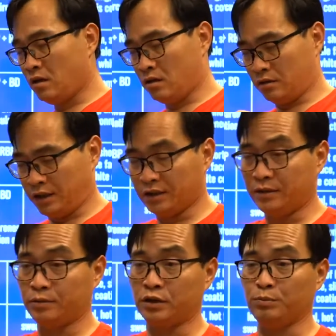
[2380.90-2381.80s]
inner
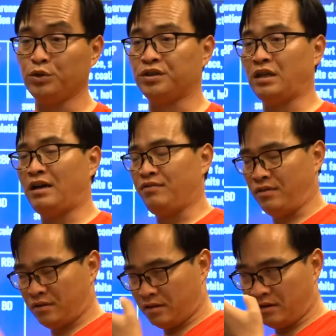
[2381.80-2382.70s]
smooth stuff,
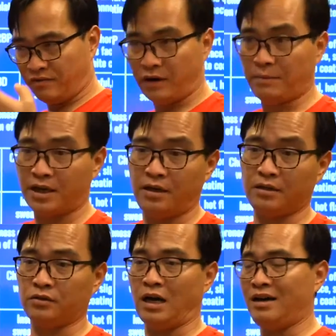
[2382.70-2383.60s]
phlegm clear
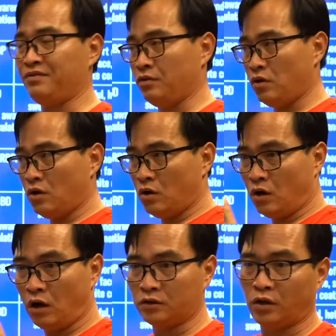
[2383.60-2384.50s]
stuff,
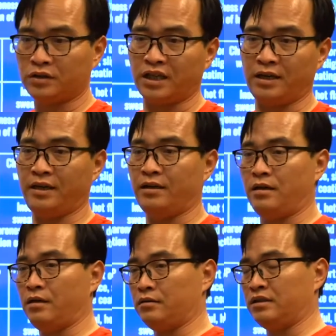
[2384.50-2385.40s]
hot toxic clear
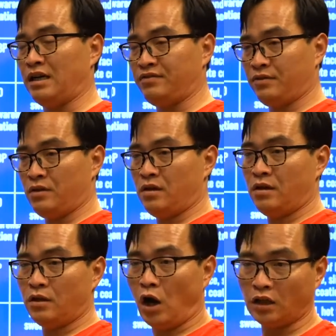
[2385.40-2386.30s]
stuff,
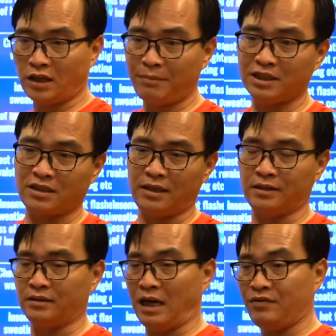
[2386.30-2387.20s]
hot damage clear
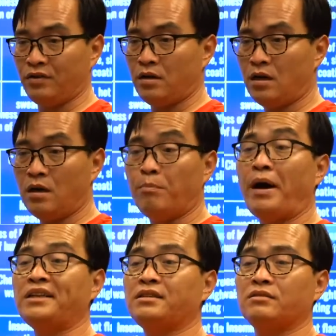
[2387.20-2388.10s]
stuff.
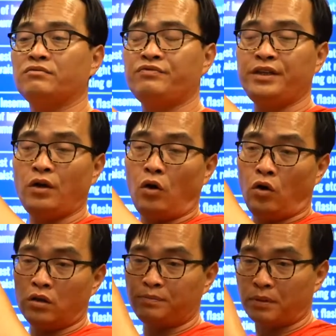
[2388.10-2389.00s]
But when all
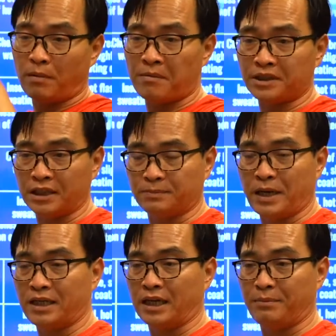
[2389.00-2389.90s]
the problems is
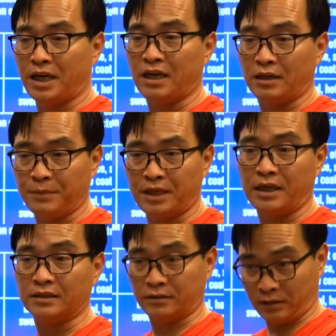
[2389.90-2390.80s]
better and better and
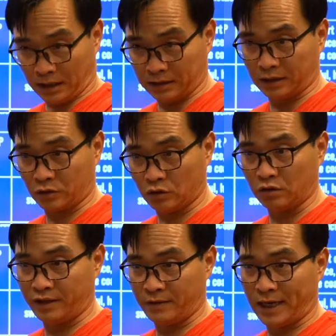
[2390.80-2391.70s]
better and it goes
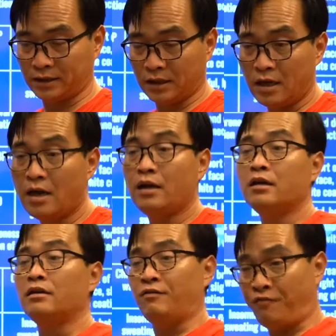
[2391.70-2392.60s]
away, right?
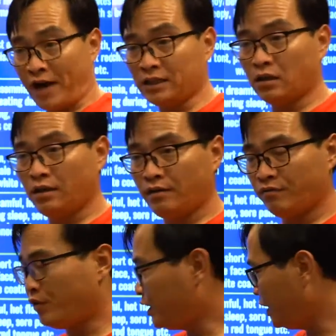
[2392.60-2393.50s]
Finally,
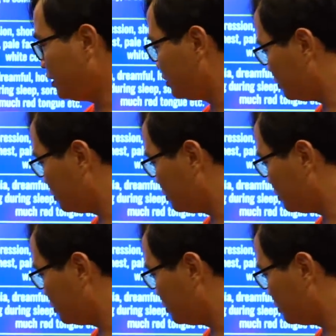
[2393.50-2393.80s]
we need